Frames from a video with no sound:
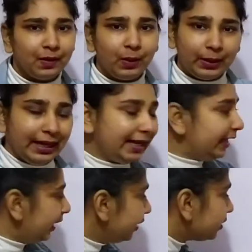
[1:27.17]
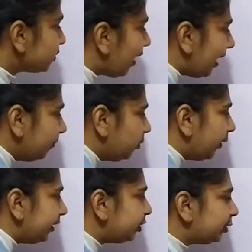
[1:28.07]
Okay, so I'm
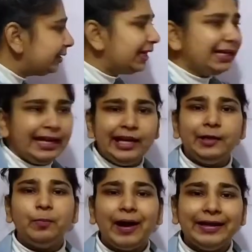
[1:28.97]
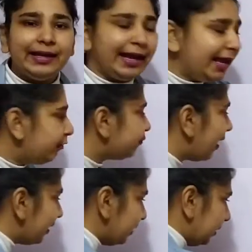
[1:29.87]
going to delete my A
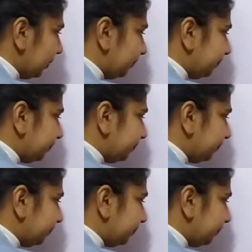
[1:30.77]
file.